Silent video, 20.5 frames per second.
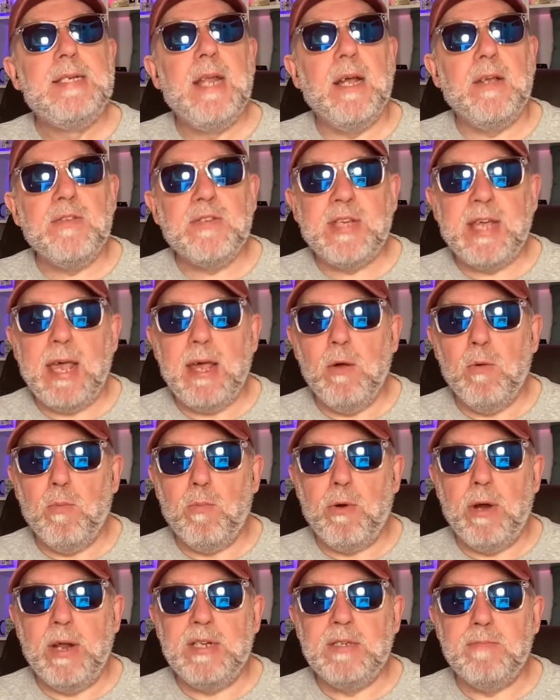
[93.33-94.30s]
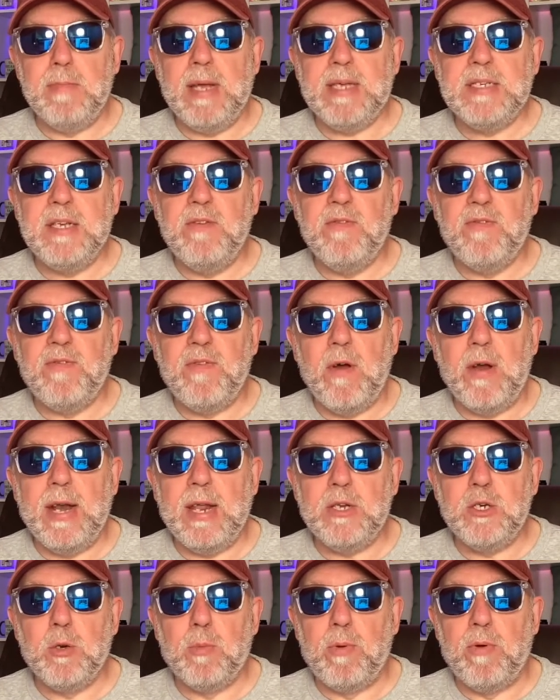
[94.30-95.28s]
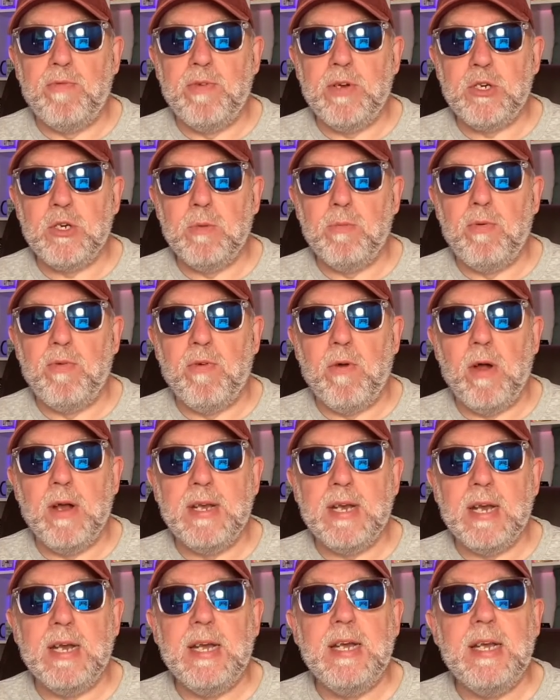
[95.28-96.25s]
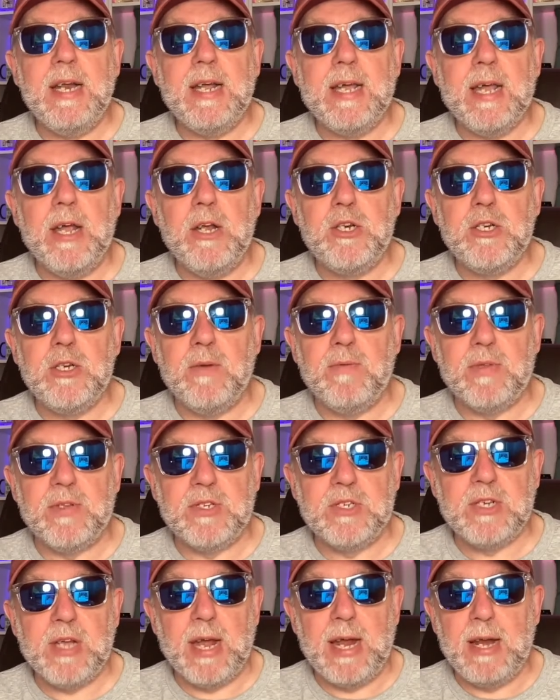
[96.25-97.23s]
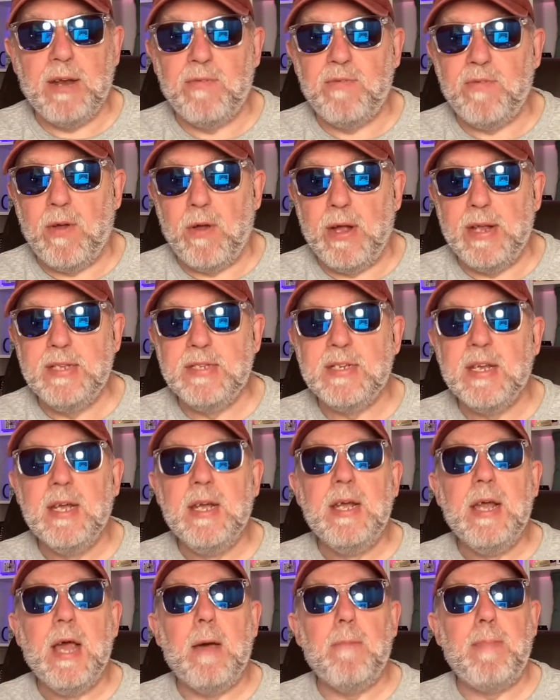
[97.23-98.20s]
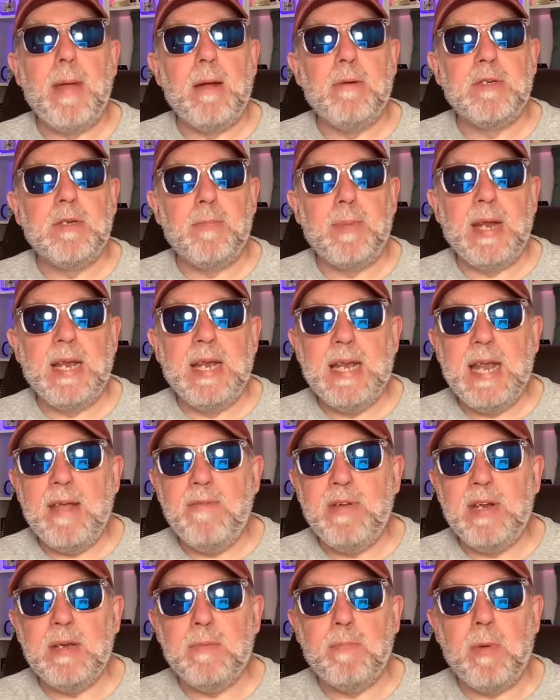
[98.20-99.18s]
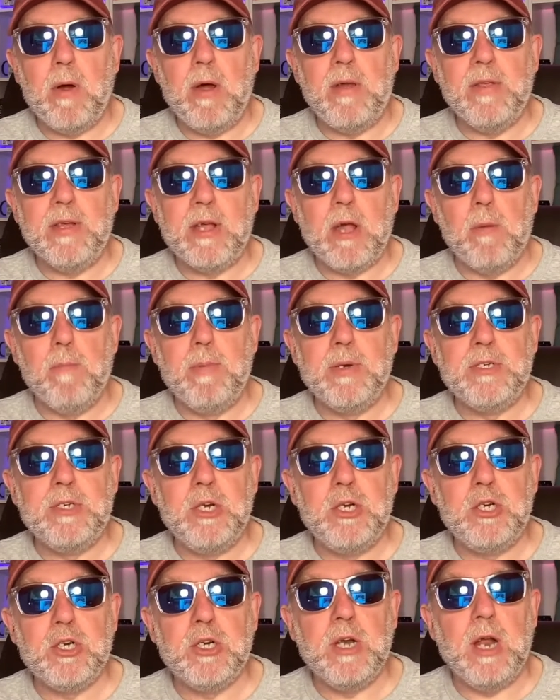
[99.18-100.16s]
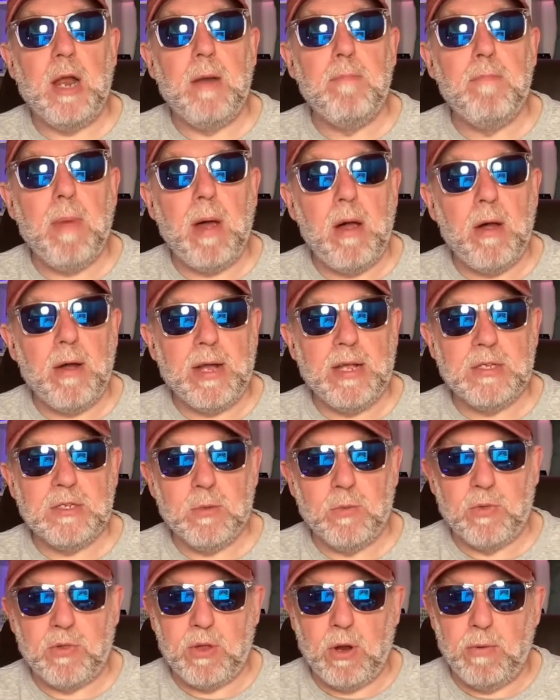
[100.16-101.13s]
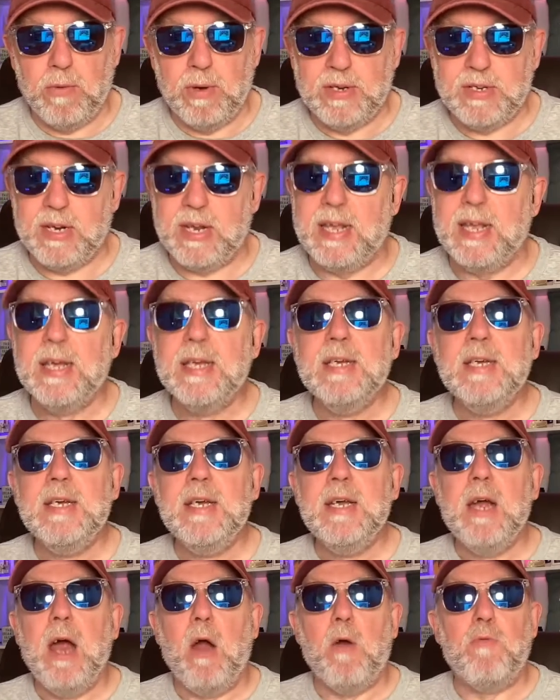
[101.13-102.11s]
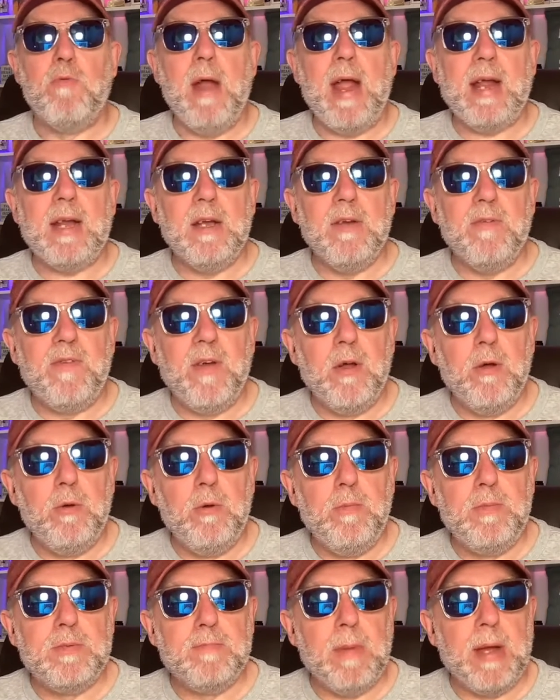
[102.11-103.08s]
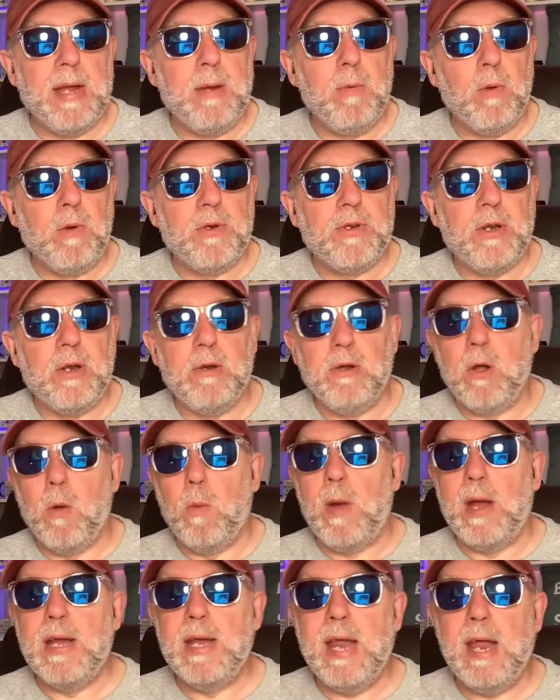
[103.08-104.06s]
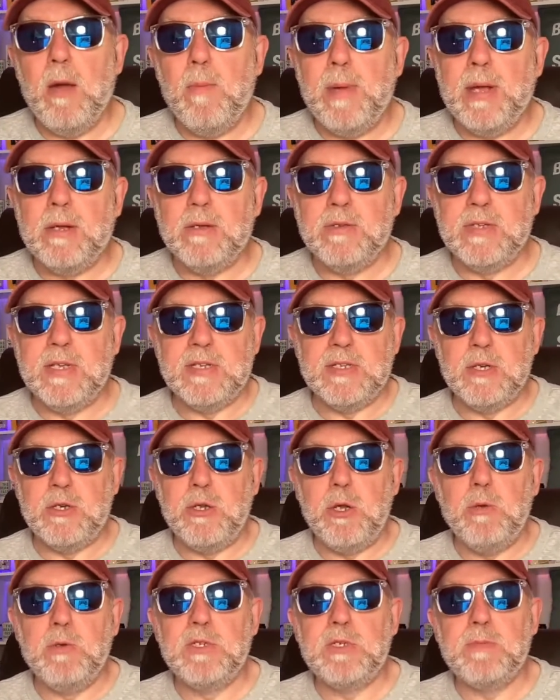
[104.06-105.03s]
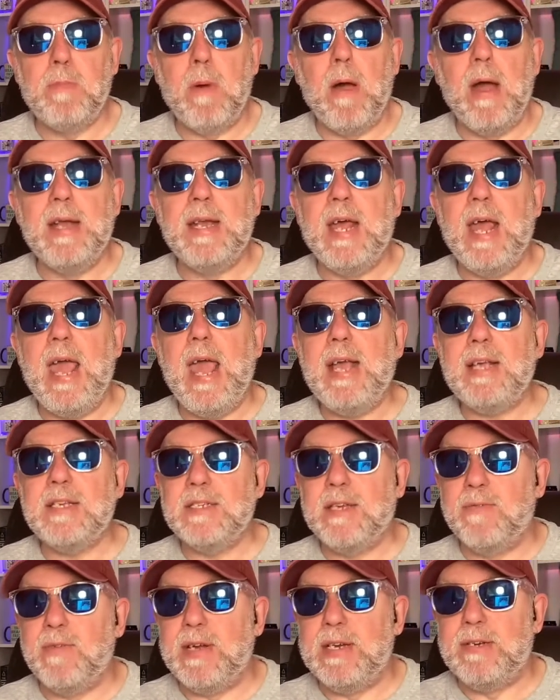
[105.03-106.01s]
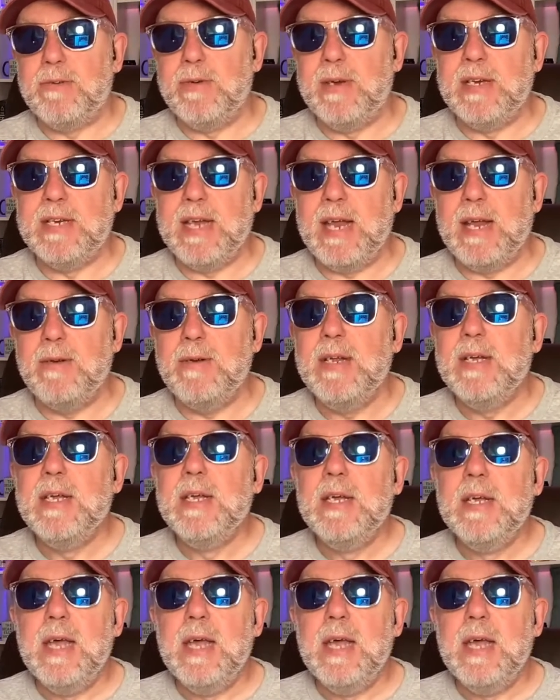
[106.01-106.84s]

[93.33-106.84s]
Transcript: Does Keltbray's massive financial provision provide an indication of the scale of fines about to be levied by the Competition and Markets Authority? Arachnophobes may want to look away now because there's a new spider excavator in town.